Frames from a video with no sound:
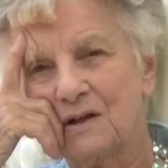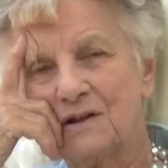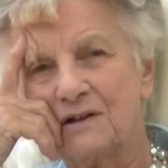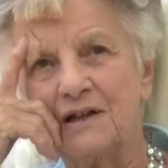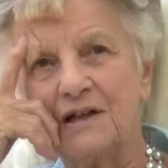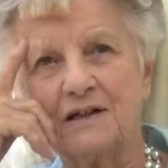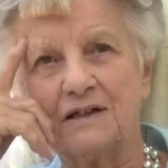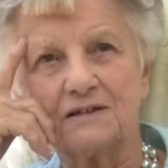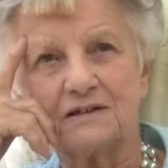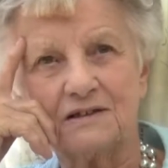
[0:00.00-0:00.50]

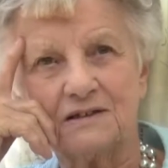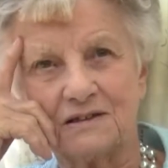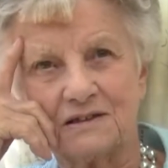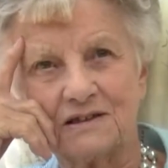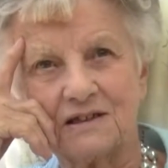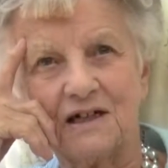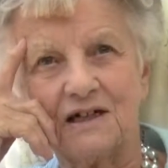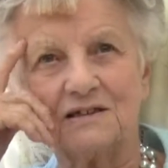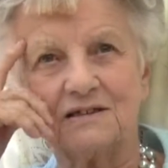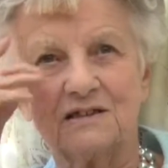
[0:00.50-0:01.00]
things
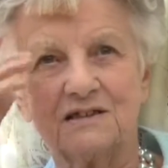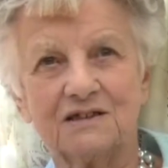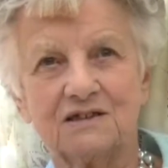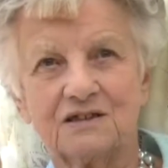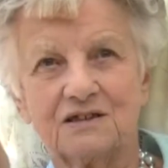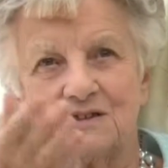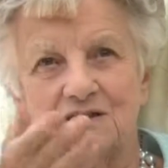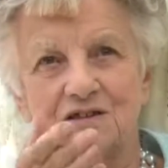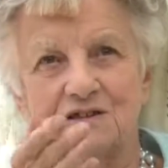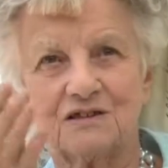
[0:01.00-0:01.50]
inside it
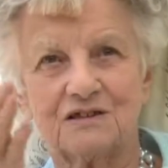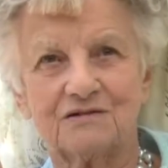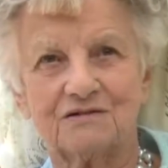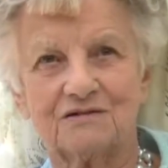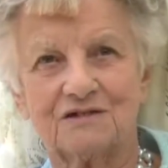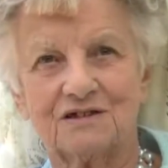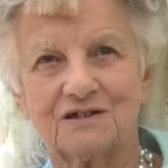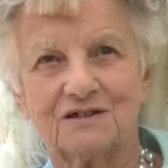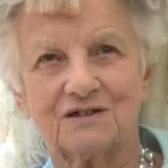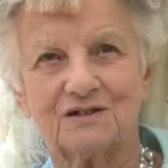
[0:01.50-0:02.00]

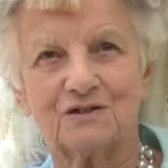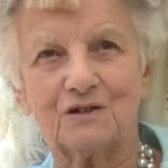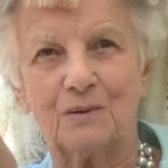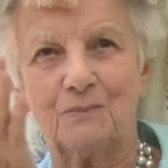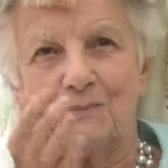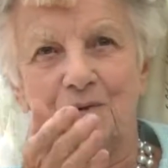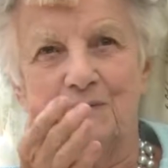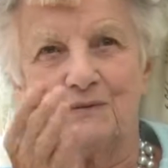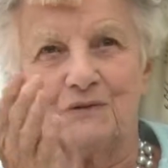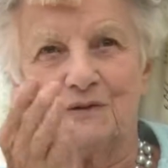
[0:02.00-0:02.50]
to
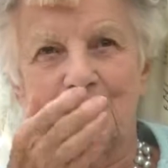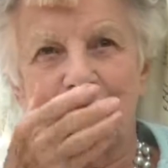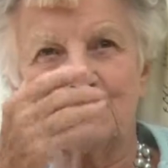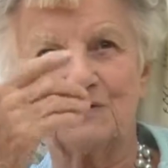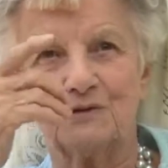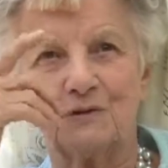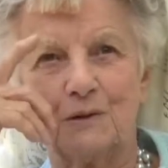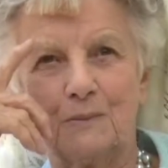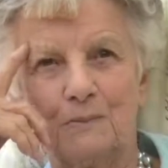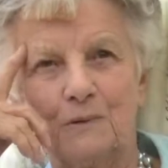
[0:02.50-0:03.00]
stop the force
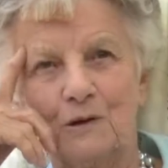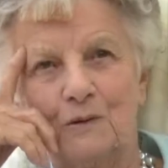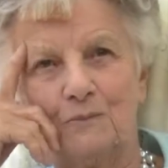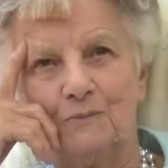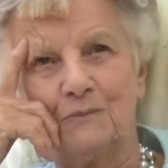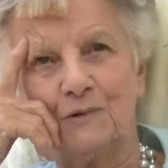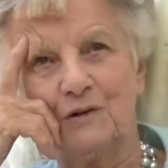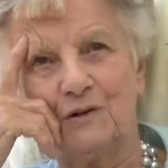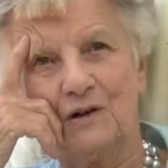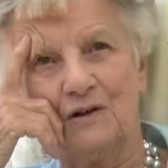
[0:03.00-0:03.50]
of the bomb,
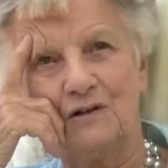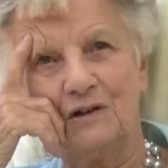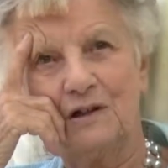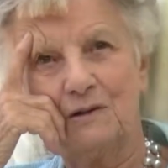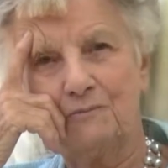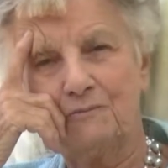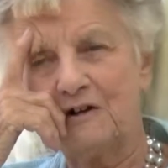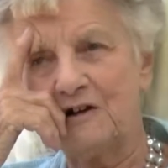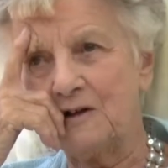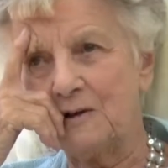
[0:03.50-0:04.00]
you know,
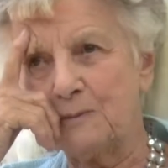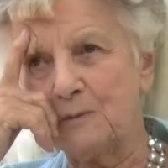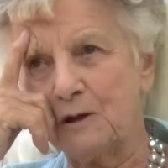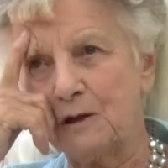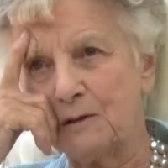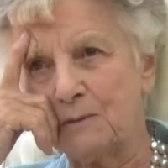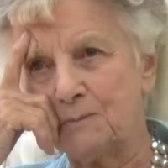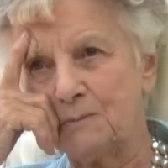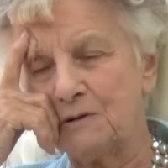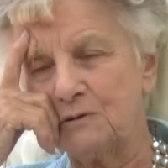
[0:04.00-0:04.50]
very
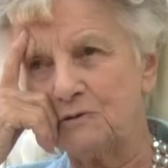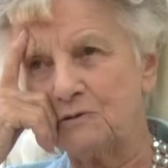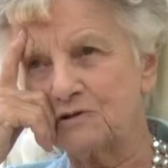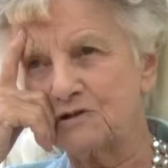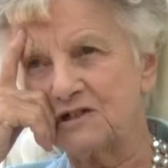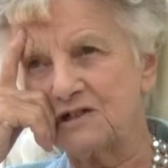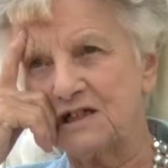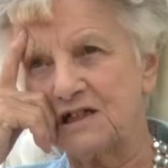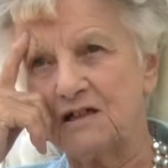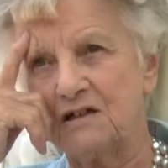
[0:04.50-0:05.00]
well built,
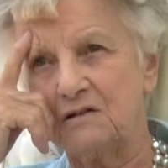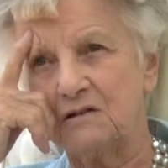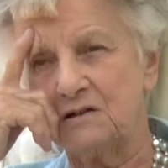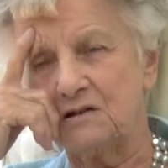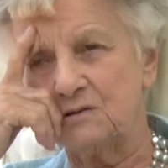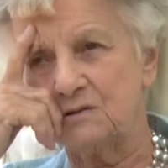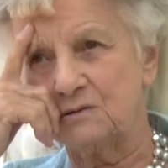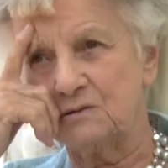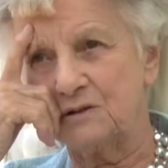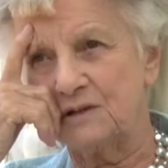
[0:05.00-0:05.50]
steel
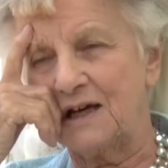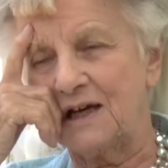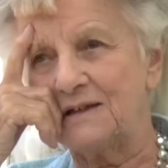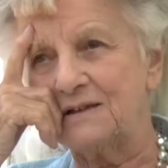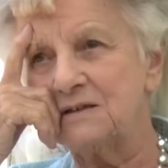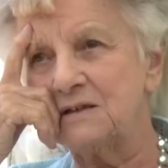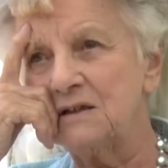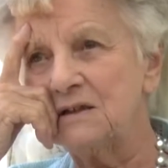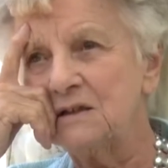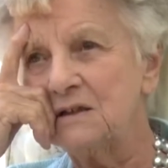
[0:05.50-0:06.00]
and all
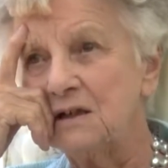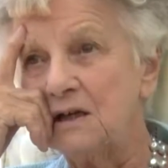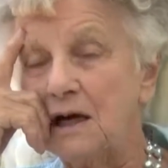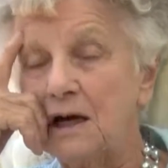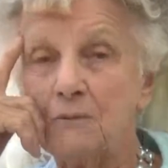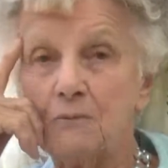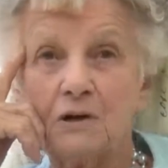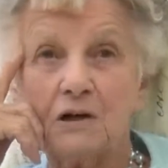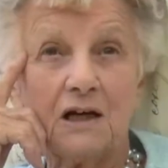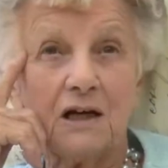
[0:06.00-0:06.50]

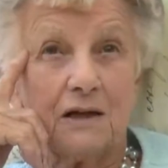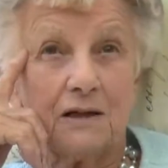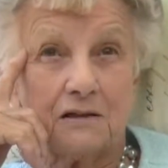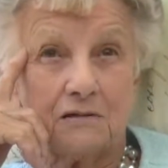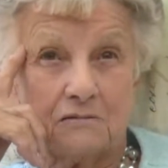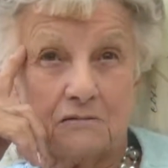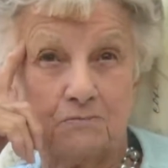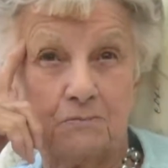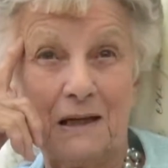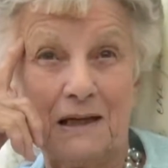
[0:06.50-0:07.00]
that. And we had
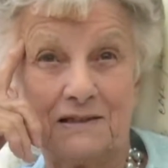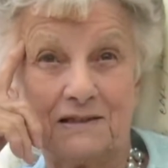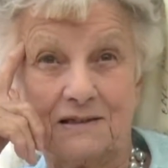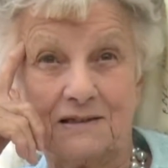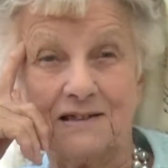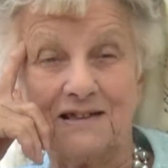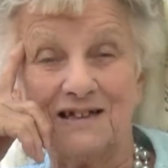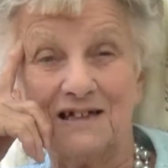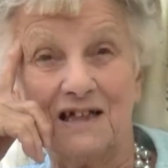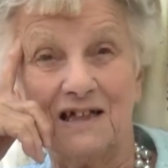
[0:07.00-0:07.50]
beds
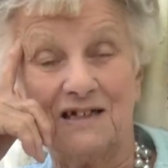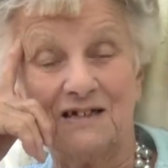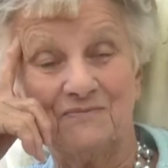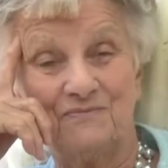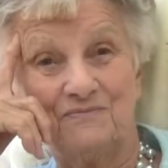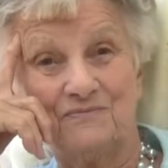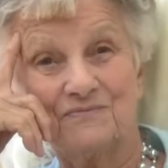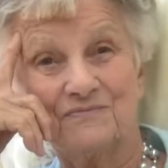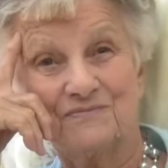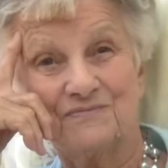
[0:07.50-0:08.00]
in there,
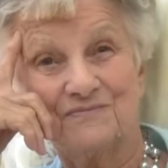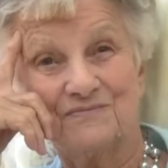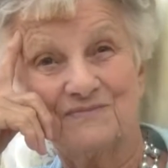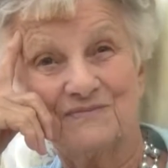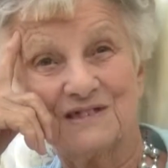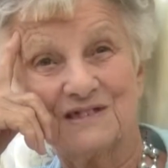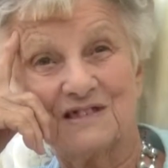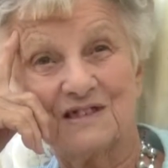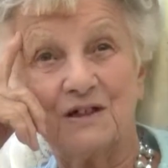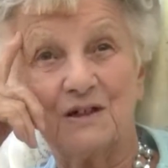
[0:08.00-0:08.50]

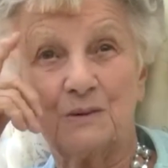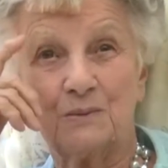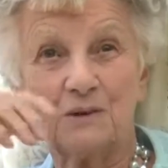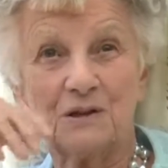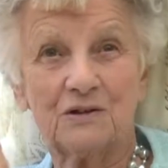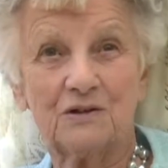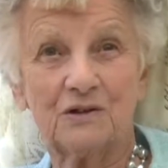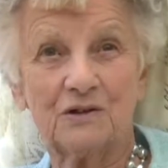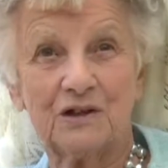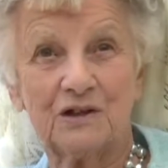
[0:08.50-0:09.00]
so that we
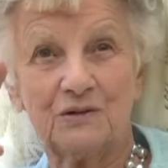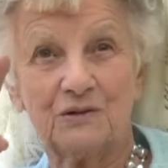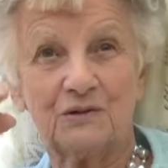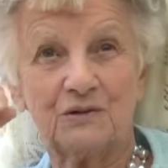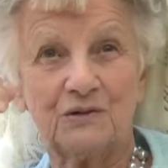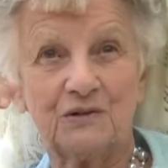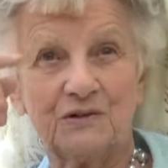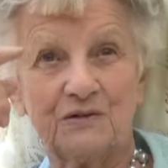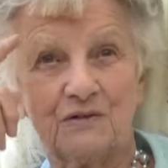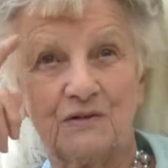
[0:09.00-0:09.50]
could go
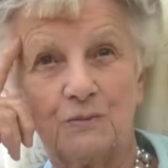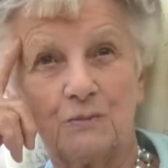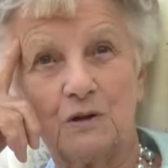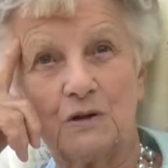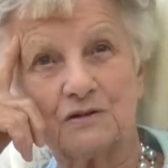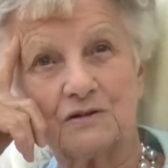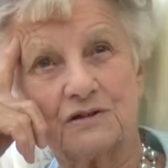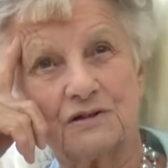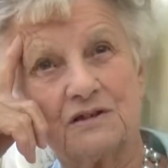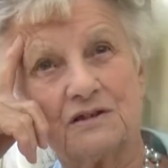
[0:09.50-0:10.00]
through if there
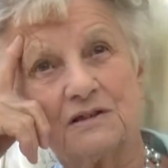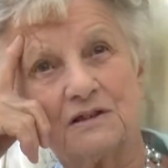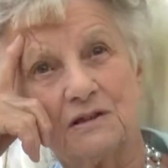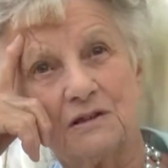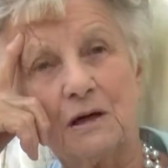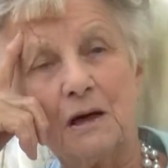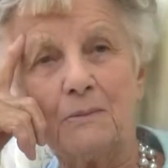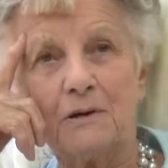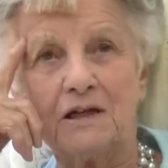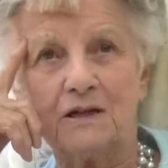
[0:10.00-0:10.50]
was.
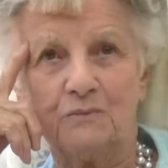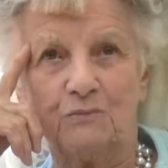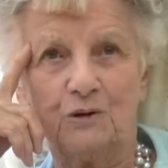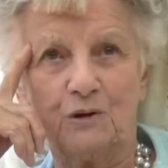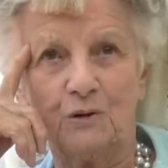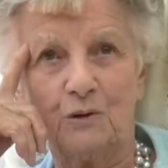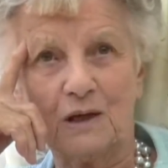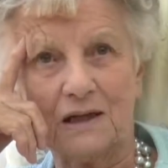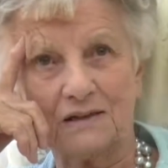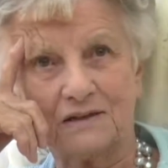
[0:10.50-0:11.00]
I mean, we
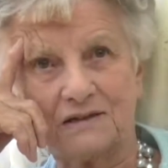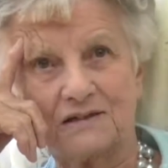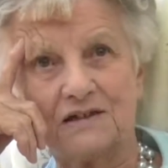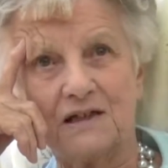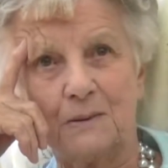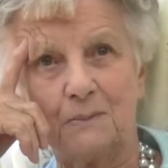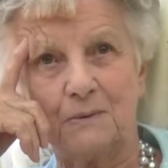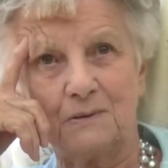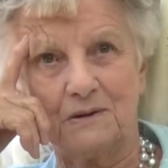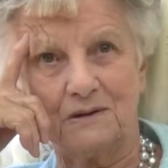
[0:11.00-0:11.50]
all had to
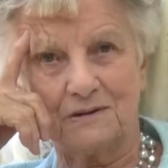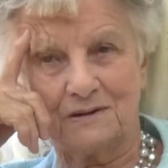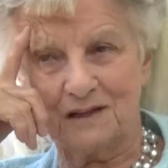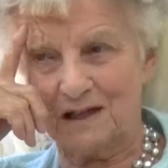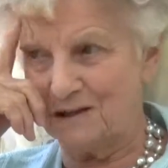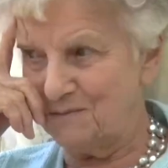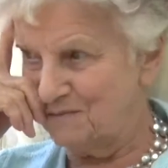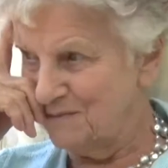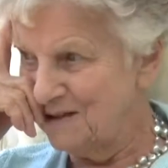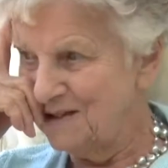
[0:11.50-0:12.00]
sleep in the
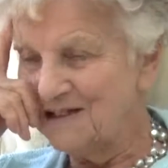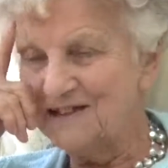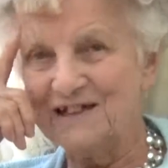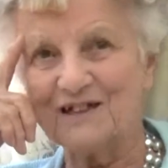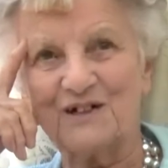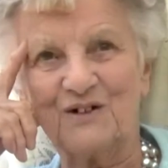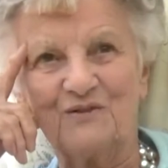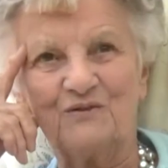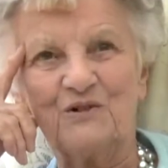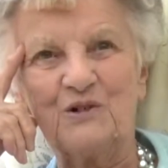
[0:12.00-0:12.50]
same
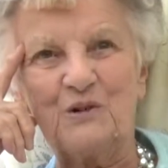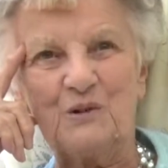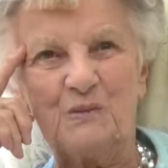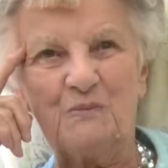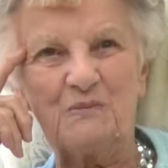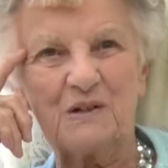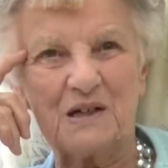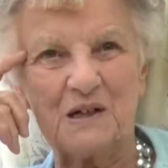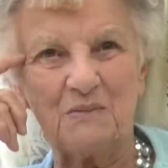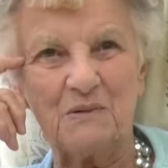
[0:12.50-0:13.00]
little
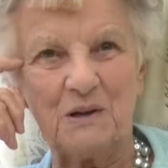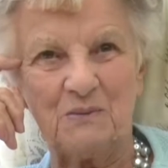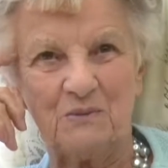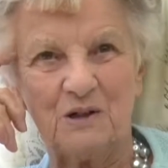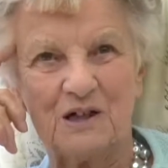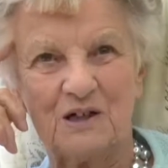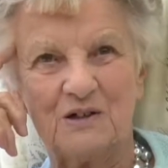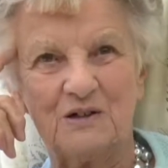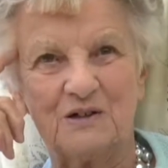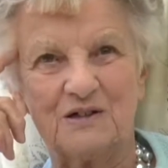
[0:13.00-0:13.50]
room, but I mean,
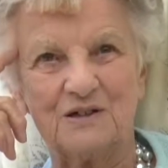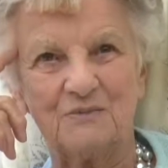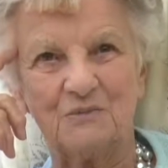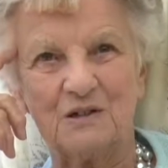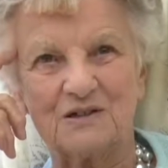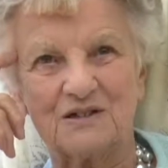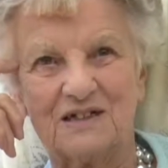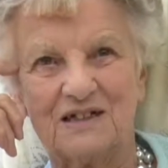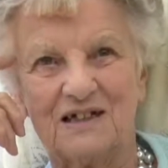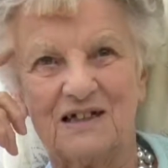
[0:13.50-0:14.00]
we could. It
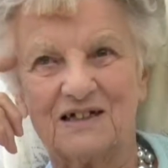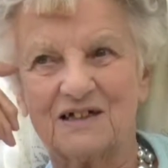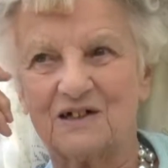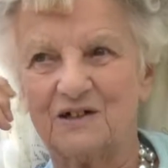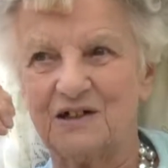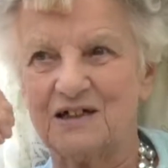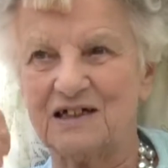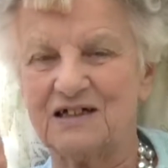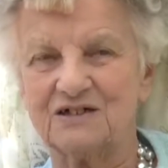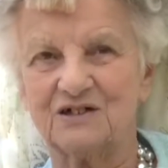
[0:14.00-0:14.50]
wasn't like
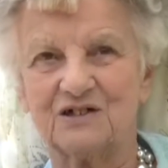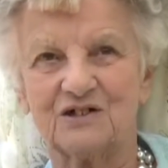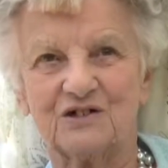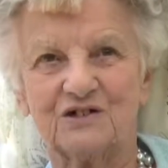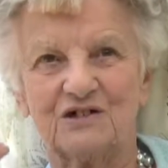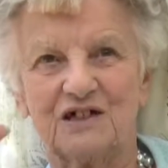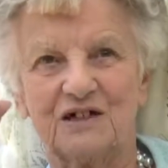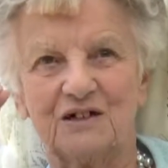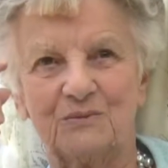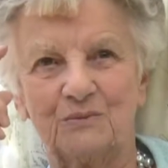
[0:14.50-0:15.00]
going
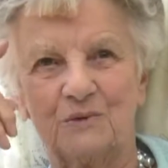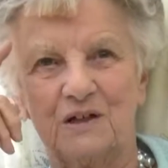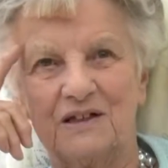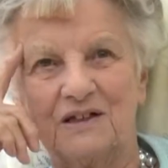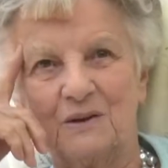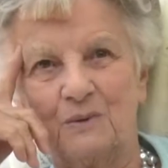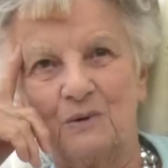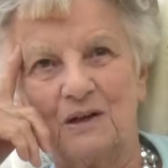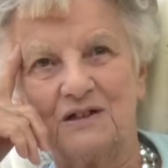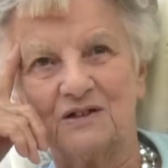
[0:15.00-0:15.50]
underground where
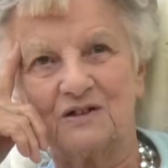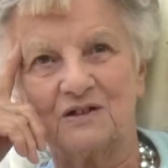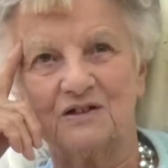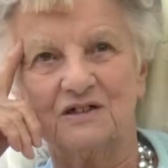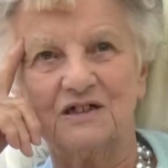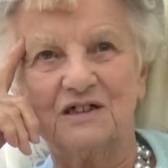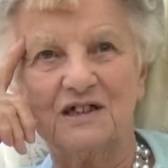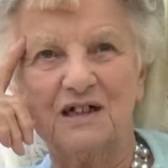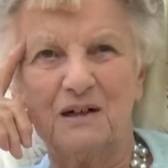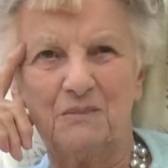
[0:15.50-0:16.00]
they went. Or
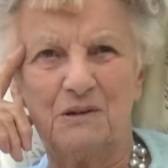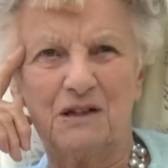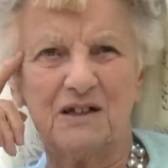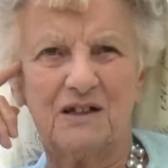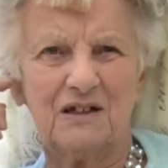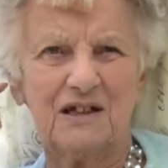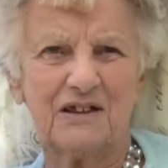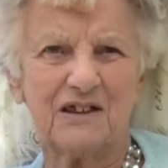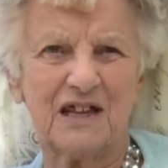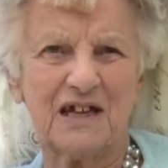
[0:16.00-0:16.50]
I mean,
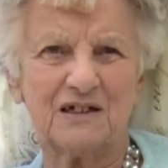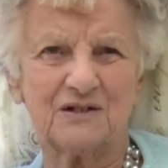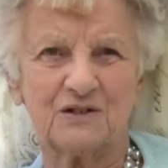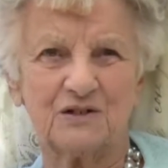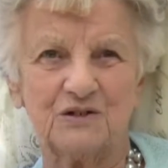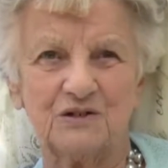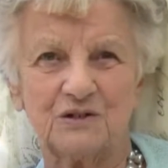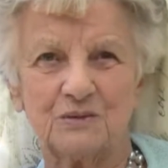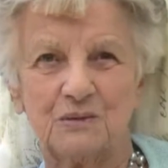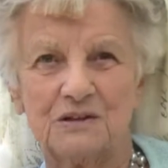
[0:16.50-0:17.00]
the
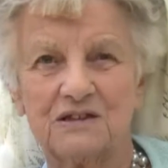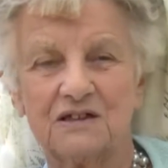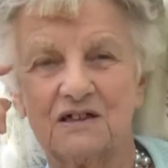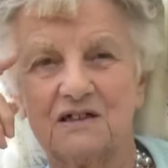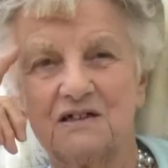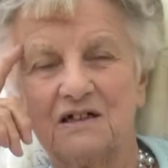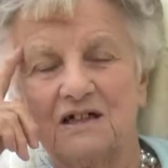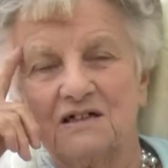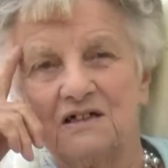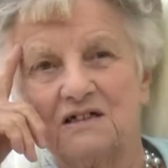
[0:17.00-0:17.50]
thousands went
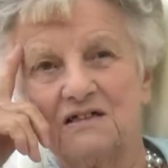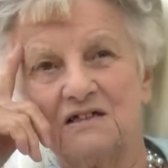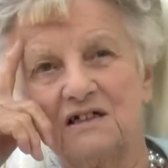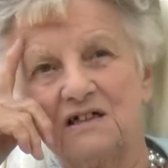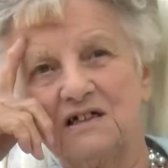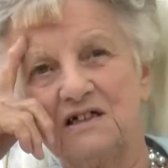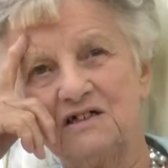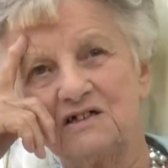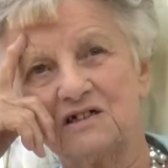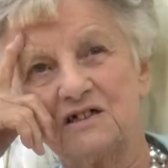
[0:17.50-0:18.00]

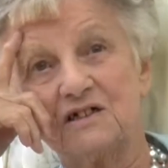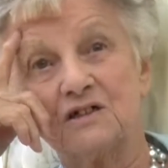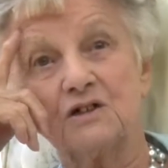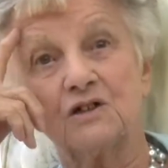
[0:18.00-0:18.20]
into the